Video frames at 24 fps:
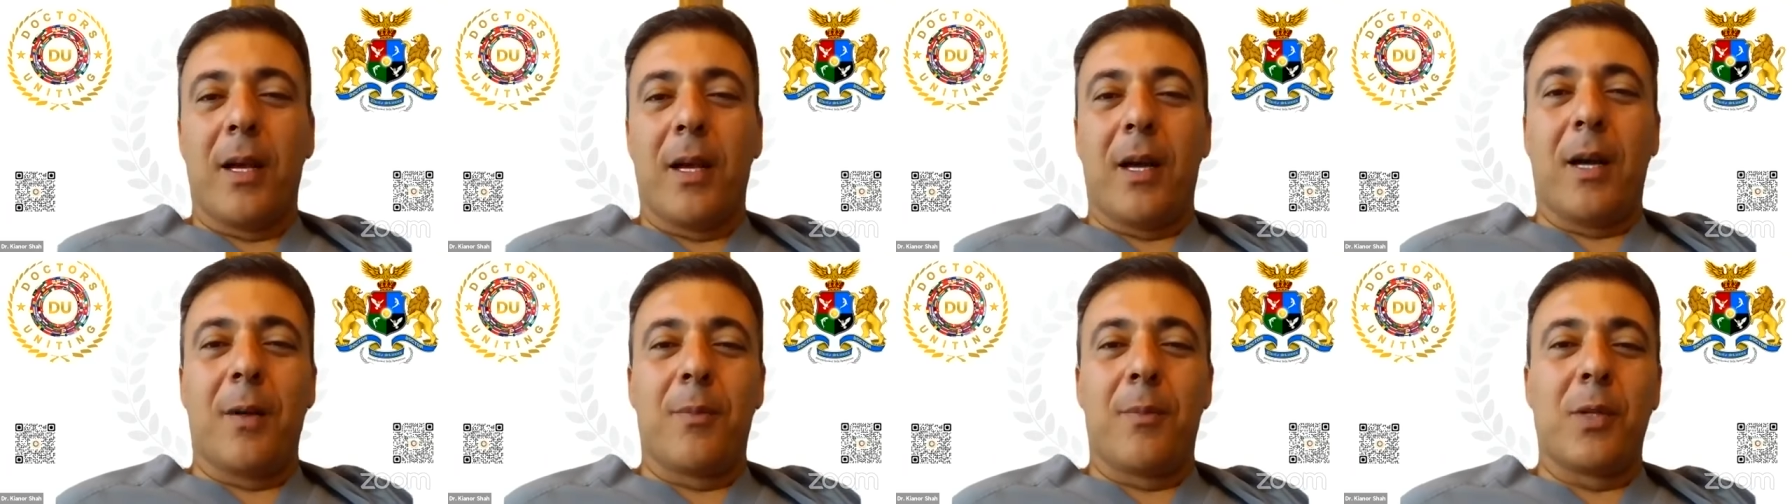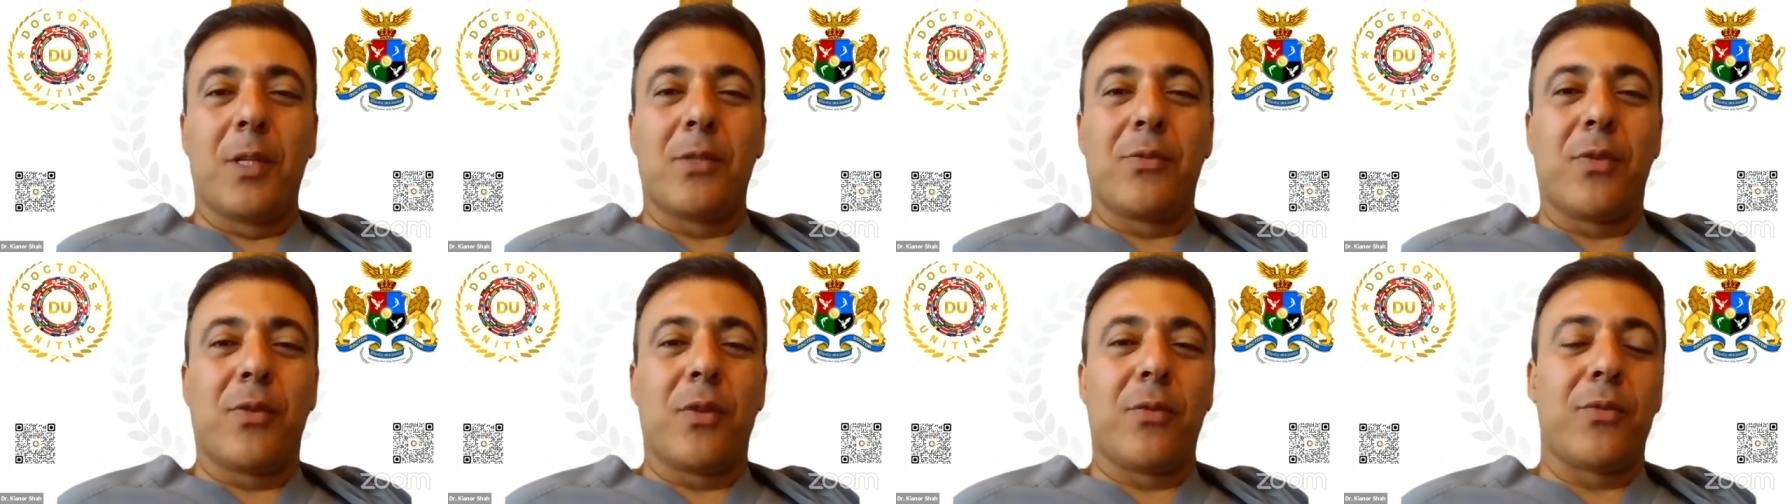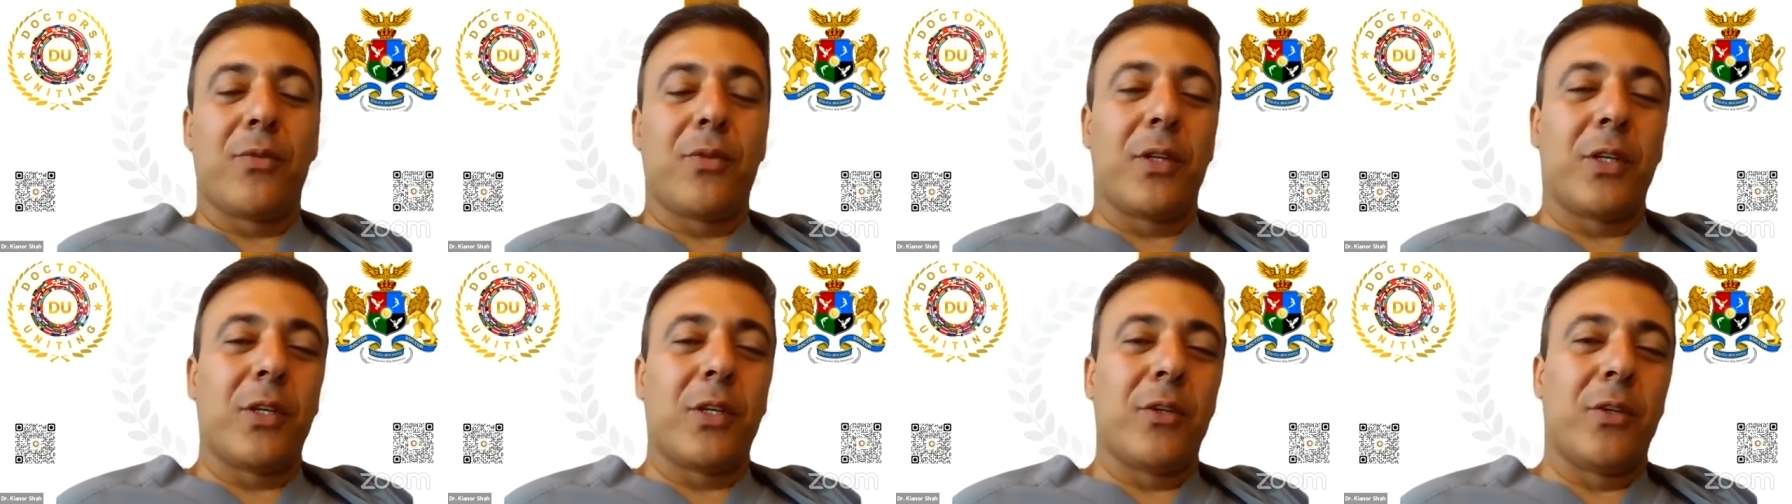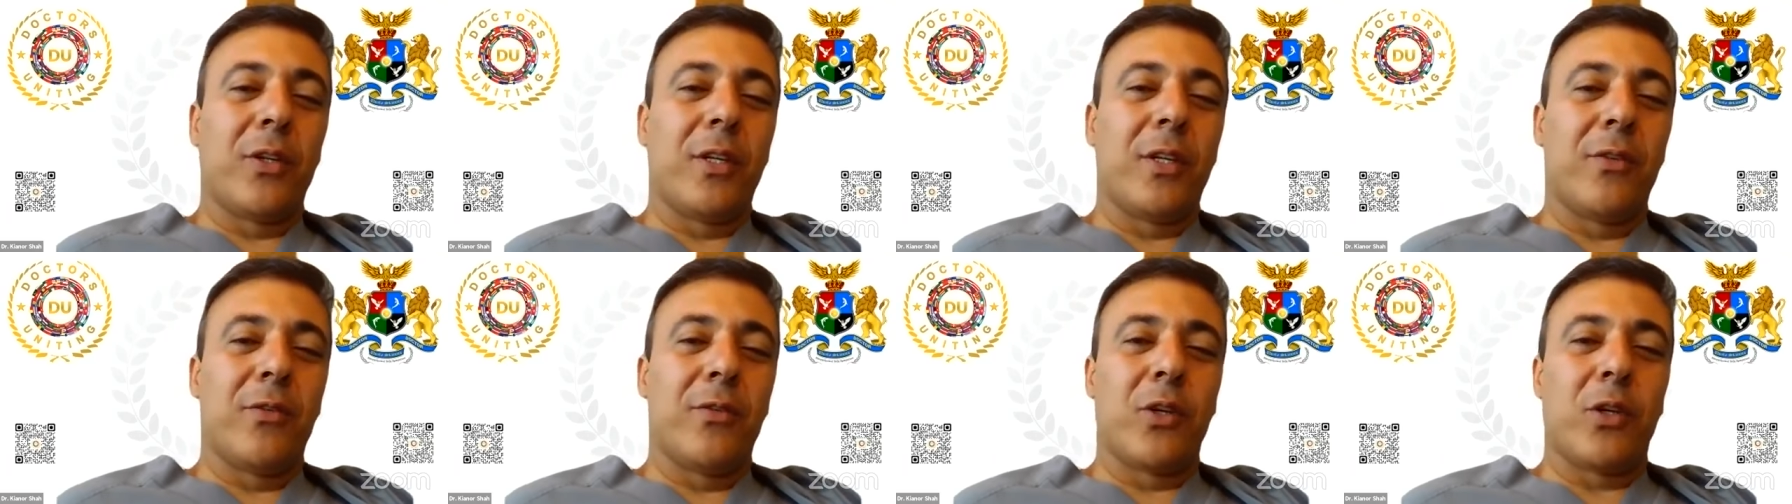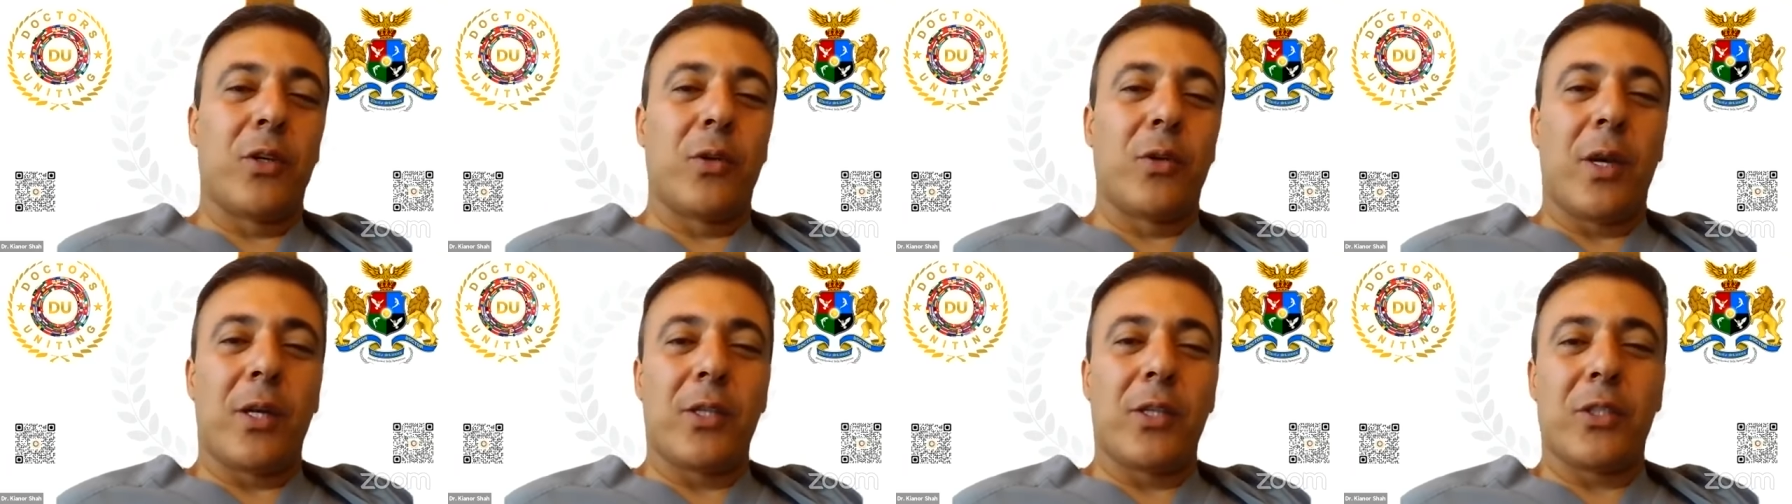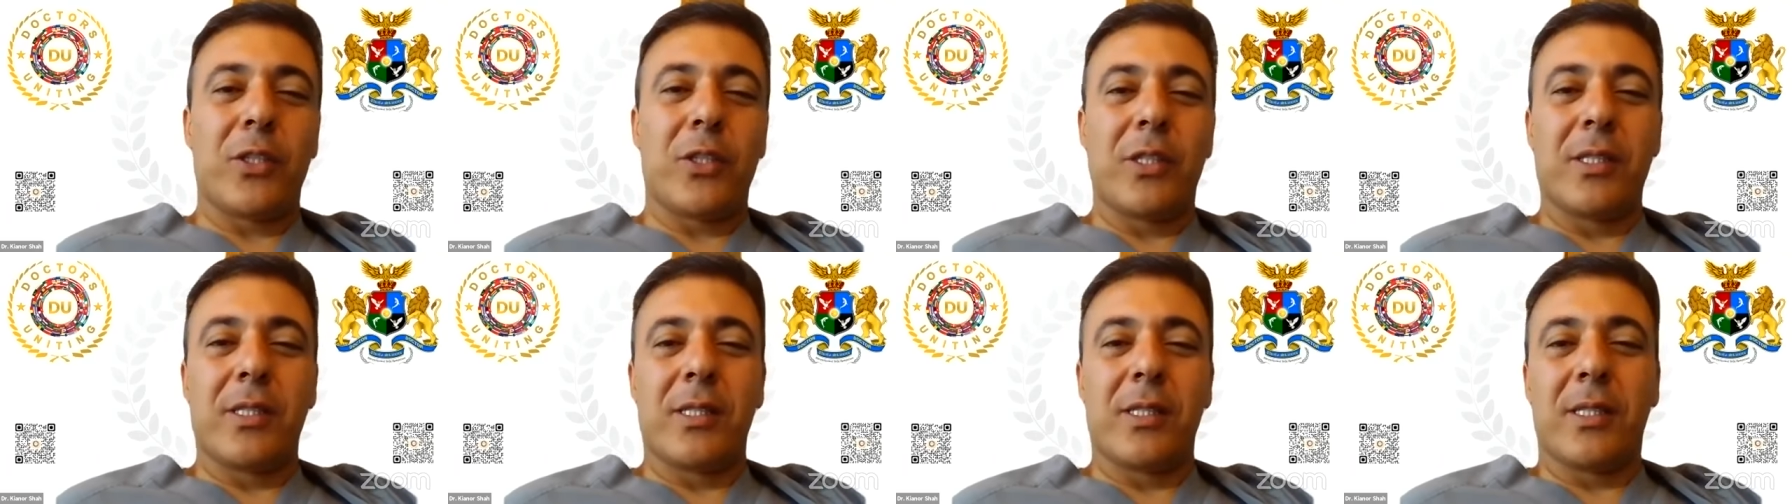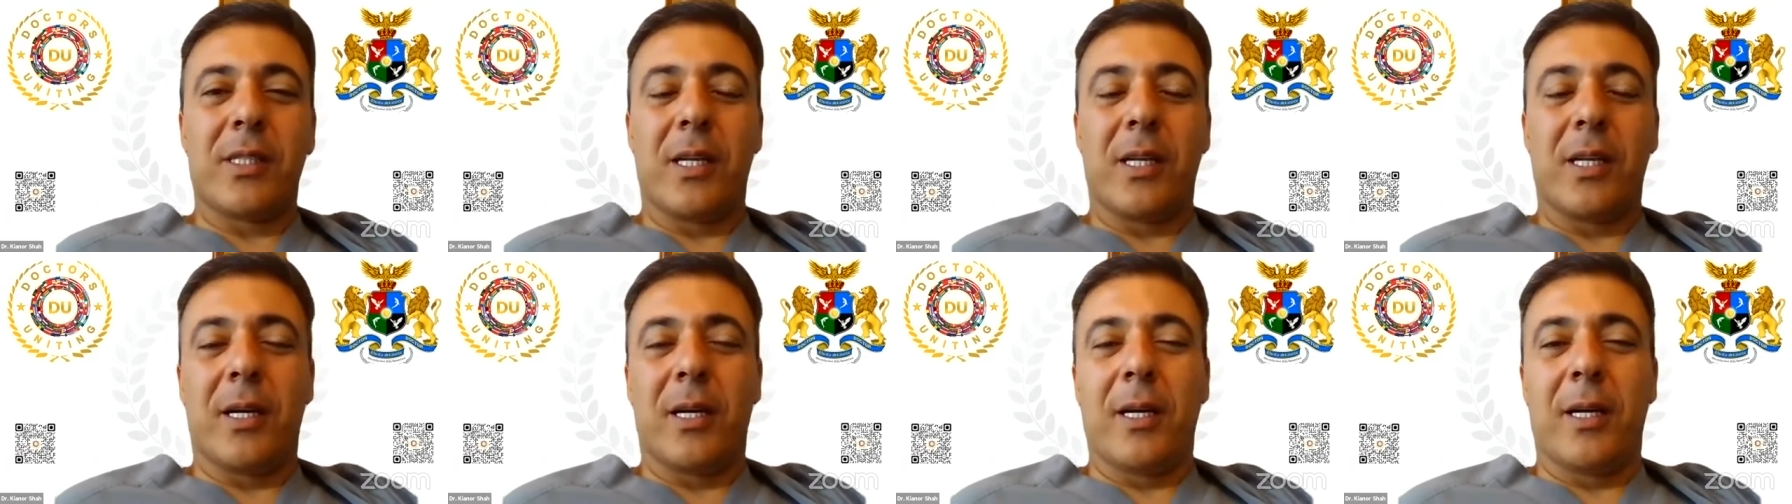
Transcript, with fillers: Uh, please feel free to leave your questions uh,